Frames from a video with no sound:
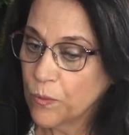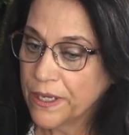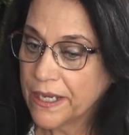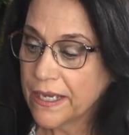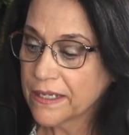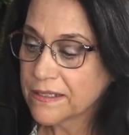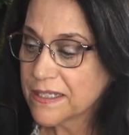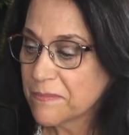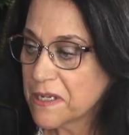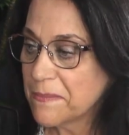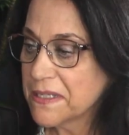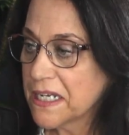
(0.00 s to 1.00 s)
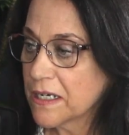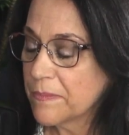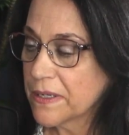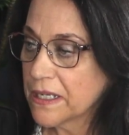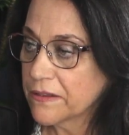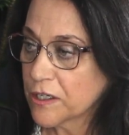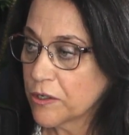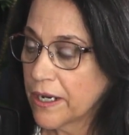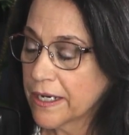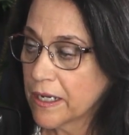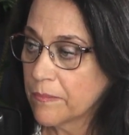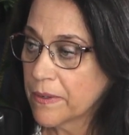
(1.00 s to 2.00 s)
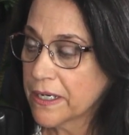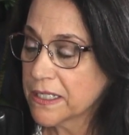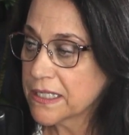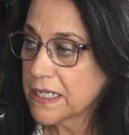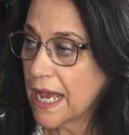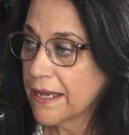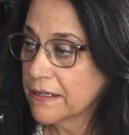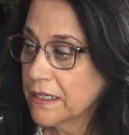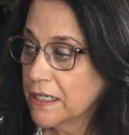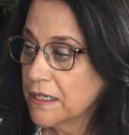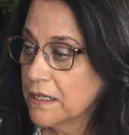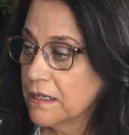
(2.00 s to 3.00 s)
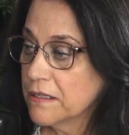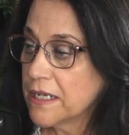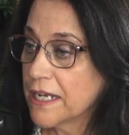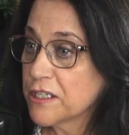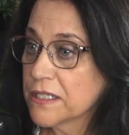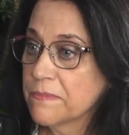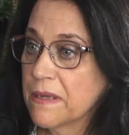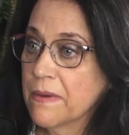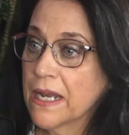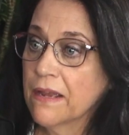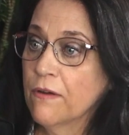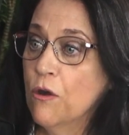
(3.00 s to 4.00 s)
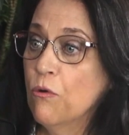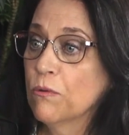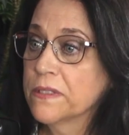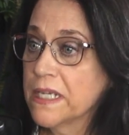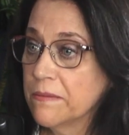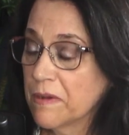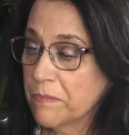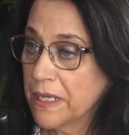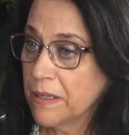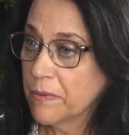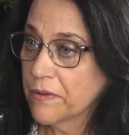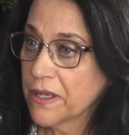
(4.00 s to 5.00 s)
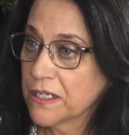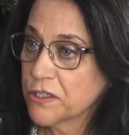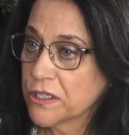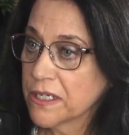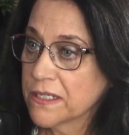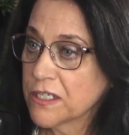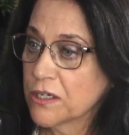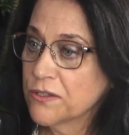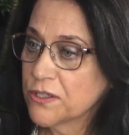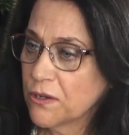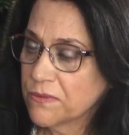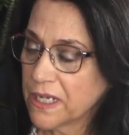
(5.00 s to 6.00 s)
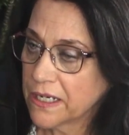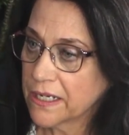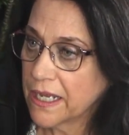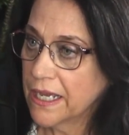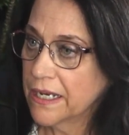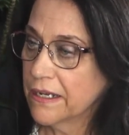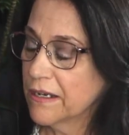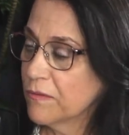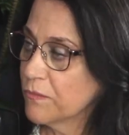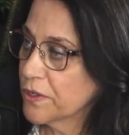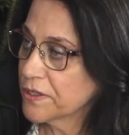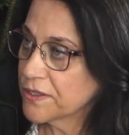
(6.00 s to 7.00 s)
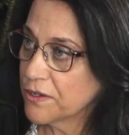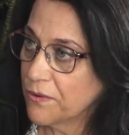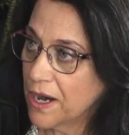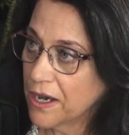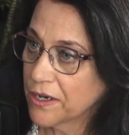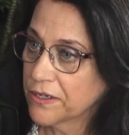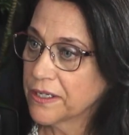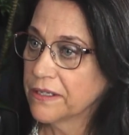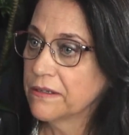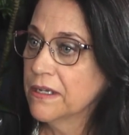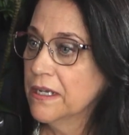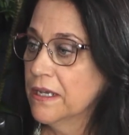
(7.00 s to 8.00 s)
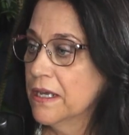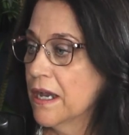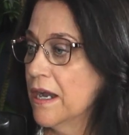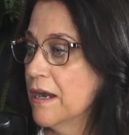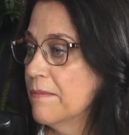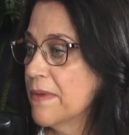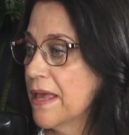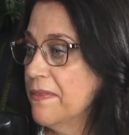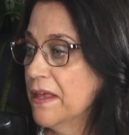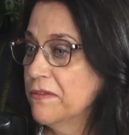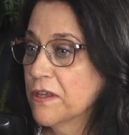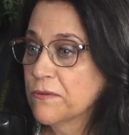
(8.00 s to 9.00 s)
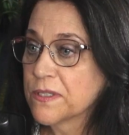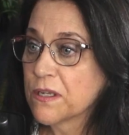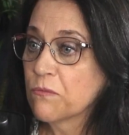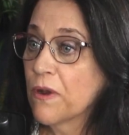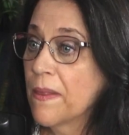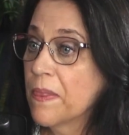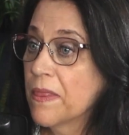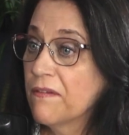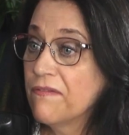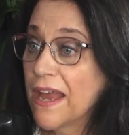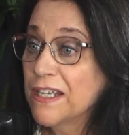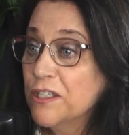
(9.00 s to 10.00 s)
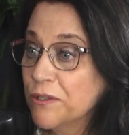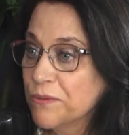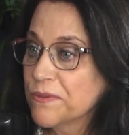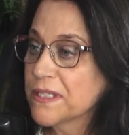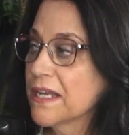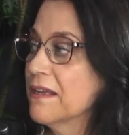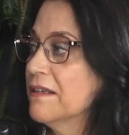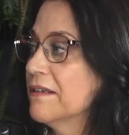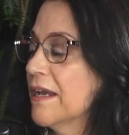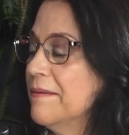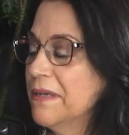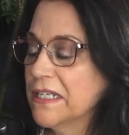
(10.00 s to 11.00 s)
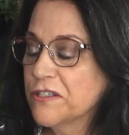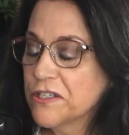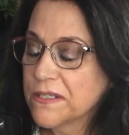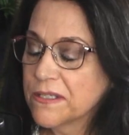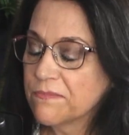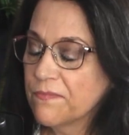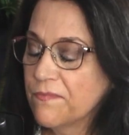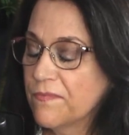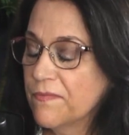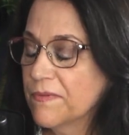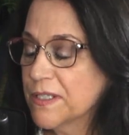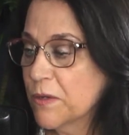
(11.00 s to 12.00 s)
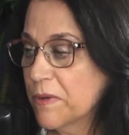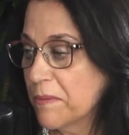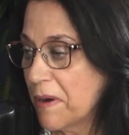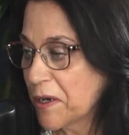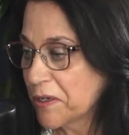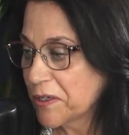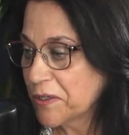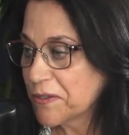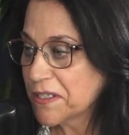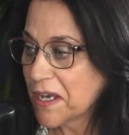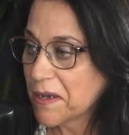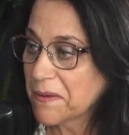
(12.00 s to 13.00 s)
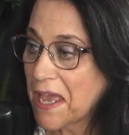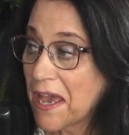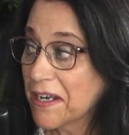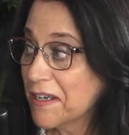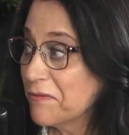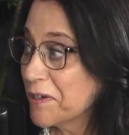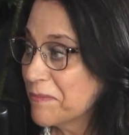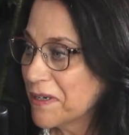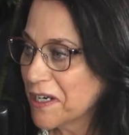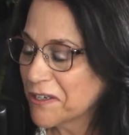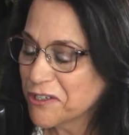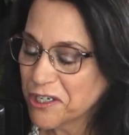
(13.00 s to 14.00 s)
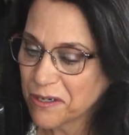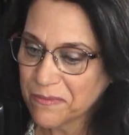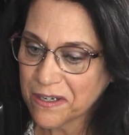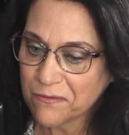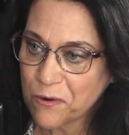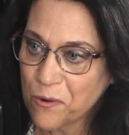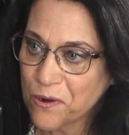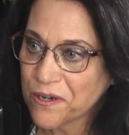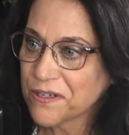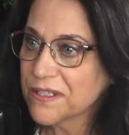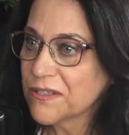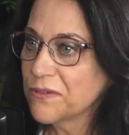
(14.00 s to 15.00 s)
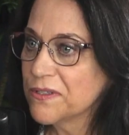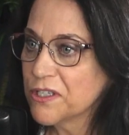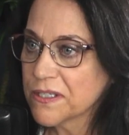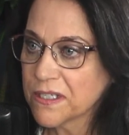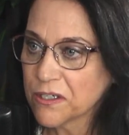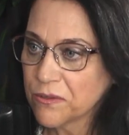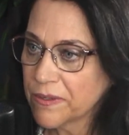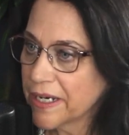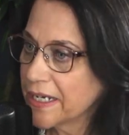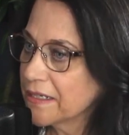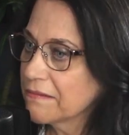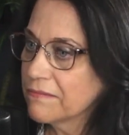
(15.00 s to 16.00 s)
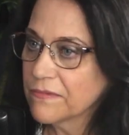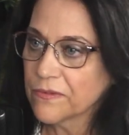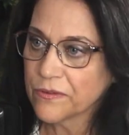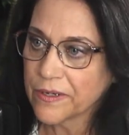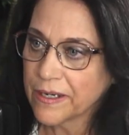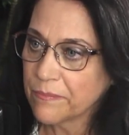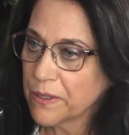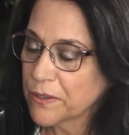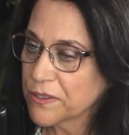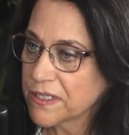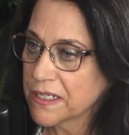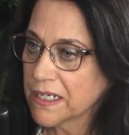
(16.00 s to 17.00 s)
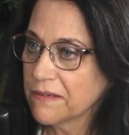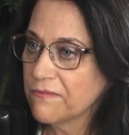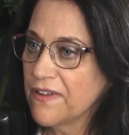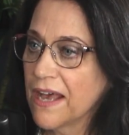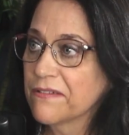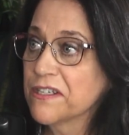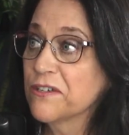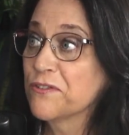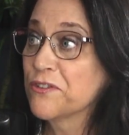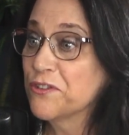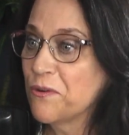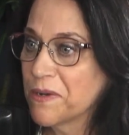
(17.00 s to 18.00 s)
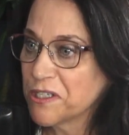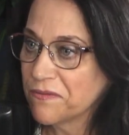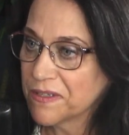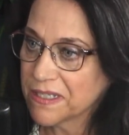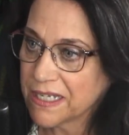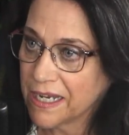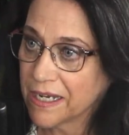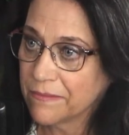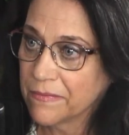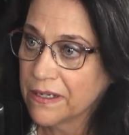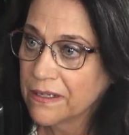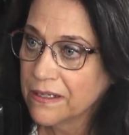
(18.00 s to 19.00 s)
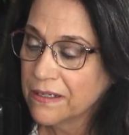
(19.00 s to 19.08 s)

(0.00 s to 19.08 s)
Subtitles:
We sometimes stand up and get the credit, but it's not just me, but I have a whole team of people that just are so dedicated and work so hard, and then those that run the venues, and just so many partners. Kenny Friedman, our chairman, of course, who's just a great person and volunteers so much of his time.